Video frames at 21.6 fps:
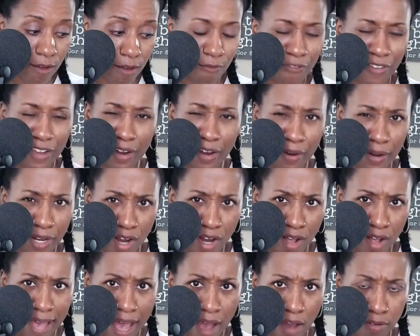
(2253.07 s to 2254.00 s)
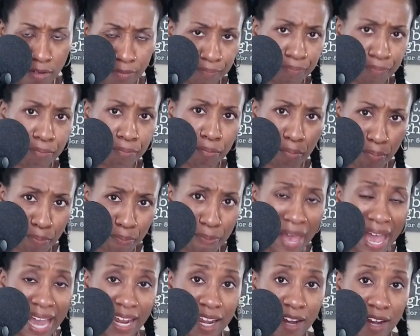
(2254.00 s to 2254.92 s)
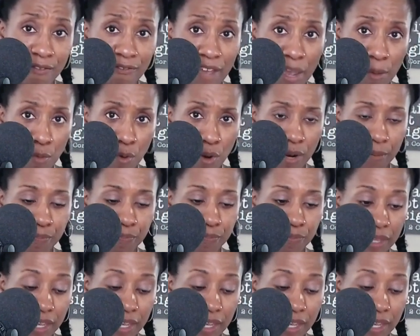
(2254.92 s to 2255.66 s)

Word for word: figuring it all out back in February.